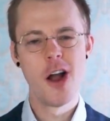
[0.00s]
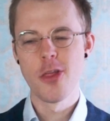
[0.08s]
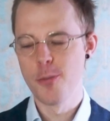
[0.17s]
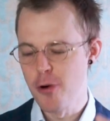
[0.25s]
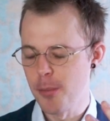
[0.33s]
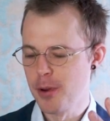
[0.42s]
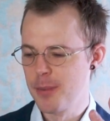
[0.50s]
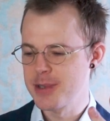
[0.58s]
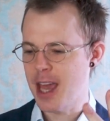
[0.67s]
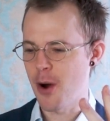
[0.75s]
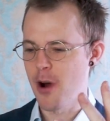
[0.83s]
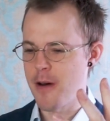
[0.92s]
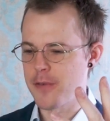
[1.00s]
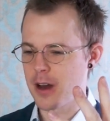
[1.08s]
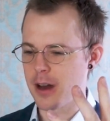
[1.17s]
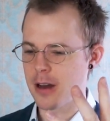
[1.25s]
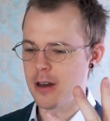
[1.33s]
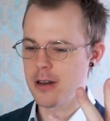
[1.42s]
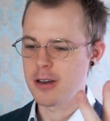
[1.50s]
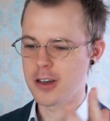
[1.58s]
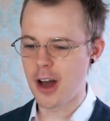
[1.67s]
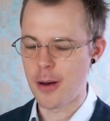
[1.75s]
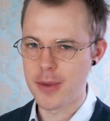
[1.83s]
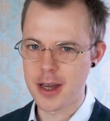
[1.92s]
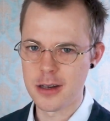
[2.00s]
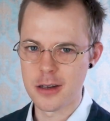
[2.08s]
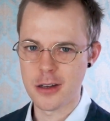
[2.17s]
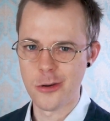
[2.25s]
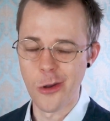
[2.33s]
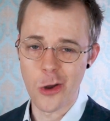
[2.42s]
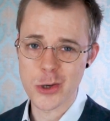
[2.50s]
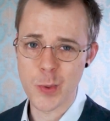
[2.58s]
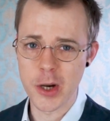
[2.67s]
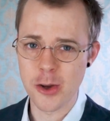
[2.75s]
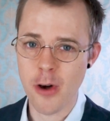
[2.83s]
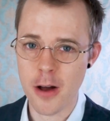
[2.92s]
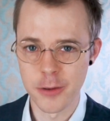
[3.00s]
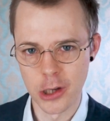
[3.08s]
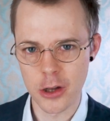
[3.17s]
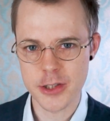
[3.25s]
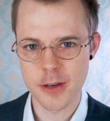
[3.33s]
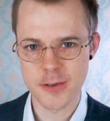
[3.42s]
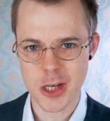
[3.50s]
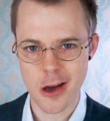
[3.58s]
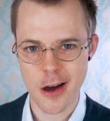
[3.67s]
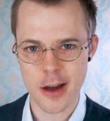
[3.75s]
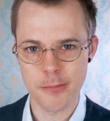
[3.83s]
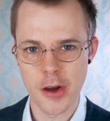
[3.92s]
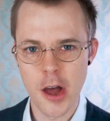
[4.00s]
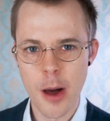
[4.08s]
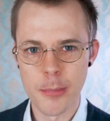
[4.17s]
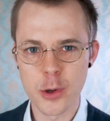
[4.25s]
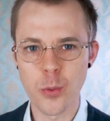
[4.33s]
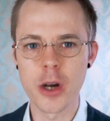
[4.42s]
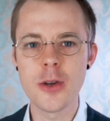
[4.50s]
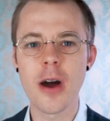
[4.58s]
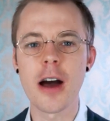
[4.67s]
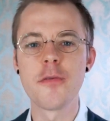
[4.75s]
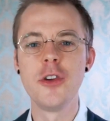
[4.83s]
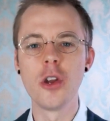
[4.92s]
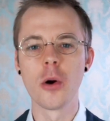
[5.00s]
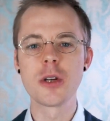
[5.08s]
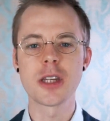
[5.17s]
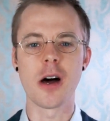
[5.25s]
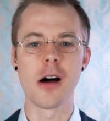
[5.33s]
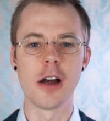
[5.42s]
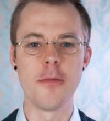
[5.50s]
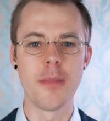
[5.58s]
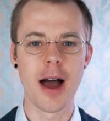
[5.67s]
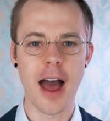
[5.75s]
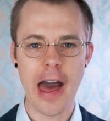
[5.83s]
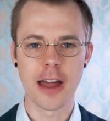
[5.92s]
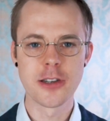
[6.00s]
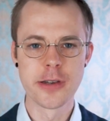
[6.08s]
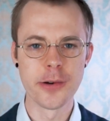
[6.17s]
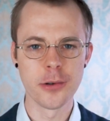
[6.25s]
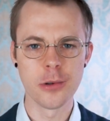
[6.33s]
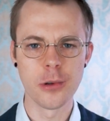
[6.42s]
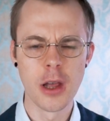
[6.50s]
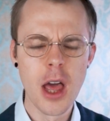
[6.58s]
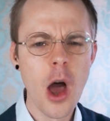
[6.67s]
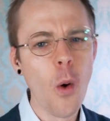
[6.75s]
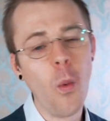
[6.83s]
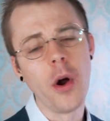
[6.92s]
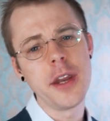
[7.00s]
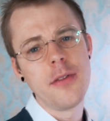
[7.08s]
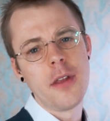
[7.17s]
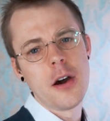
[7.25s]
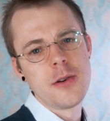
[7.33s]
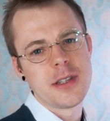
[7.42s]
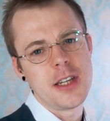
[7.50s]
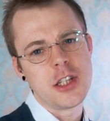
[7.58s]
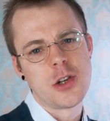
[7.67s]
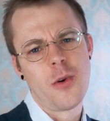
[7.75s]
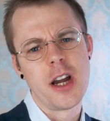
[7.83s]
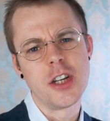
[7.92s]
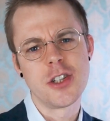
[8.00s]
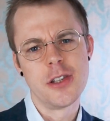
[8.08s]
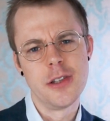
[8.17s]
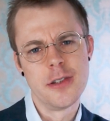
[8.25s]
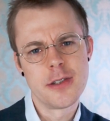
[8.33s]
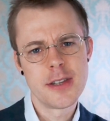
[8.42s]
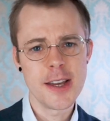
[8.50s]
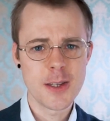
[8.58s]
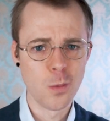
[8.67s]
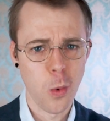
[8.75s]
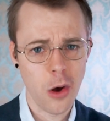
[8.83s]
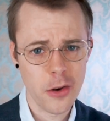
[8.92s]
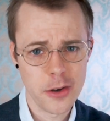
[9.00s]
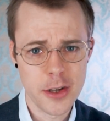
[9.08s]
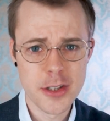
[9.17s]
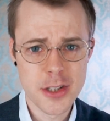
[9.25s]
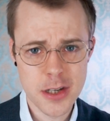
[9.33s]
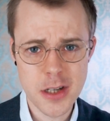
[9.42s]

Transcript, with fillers: The problems, however, come in not when you have lots of time, but when you have no time at all. What in those situations is one to